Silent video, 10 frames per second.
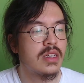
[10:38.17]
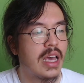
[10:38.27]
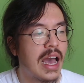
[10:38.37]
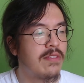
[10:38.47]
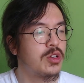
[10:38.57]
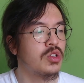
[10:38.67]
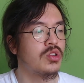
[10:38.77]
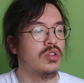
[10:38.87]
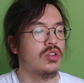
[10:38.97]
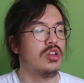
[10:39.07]

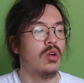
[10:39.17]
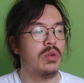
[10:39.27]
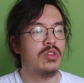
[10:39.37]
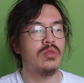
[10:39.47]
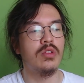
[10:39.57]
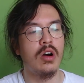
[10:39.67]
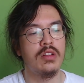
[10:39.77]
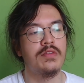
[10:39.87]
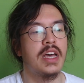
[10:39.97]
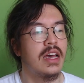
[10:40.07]
After going through all
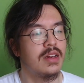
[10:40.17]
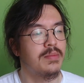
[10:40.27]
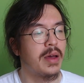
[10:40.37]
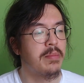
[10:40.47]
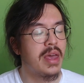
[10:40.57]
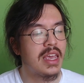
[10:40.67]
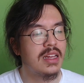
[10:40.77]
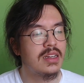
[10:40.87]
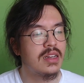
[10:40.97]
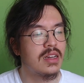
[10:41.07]
of that, my
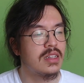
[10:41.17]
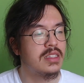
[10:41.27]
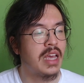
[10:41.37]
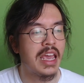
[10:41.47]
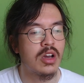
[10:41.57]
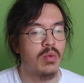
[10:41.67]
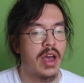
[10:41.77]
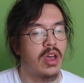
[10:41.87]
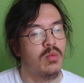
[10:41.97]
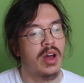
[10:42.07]
main
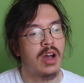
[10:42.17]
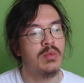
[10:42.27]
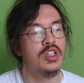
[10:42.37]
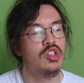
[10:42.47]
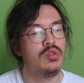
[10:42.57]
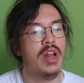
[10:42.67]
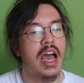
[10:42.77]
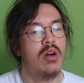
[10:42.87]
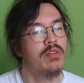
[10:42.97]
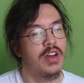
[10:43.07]
takeaway, what I would do
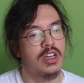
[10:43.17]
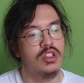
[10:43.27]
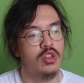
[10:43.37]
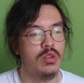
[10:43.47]
now if I could do it